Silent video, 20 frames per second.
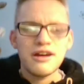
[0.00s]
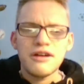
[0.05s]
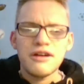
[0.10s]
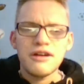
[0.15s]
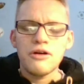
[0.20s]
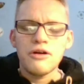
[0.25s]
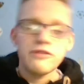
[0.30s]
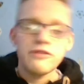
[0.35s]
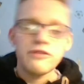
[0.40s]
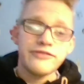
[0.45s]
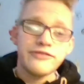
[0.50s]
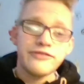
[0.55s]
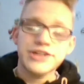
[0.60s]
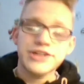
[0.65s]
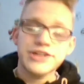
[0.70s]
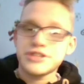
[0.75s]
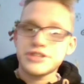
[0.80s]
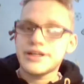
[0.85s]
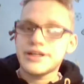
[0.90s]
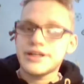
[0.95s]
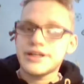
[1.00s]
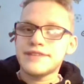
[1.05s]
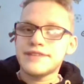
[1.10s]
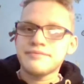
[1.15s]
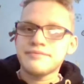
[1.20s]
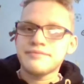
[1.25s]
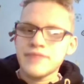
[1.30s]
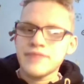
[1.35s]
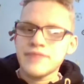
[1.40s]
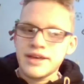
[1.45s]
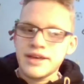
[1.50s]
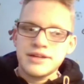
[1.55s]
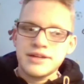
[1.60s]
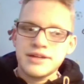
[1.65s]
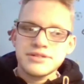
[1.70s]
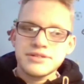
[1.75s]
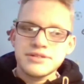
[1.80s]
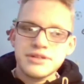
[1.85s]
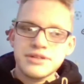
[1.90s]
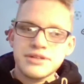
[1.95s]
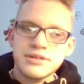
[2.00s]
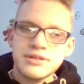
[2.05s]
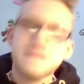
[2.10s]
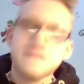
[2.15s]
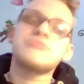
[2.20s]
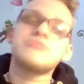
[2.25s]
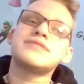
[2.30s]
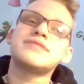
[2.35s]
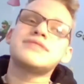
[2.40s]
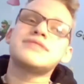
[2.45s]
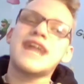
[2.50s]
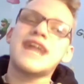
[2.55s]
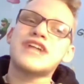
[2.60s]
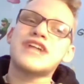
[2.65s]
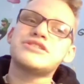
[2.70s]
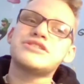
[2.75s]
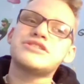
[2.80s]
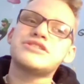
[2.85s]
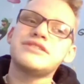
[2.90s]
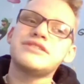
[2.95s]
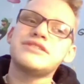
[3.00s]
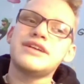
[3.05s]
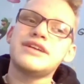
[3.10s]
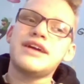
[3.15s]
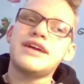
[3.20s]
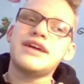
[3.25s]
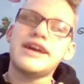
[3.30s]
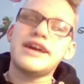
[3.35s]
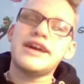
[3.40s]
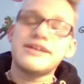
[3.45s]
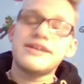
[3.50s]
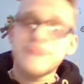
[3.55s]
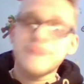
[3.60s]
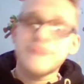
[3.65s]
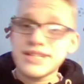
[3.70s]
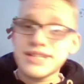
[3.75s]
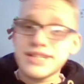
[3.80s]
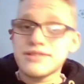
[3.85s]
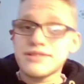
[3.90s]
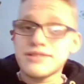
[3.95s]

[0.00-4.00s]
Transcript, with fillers: or featured in. So this was actually a recent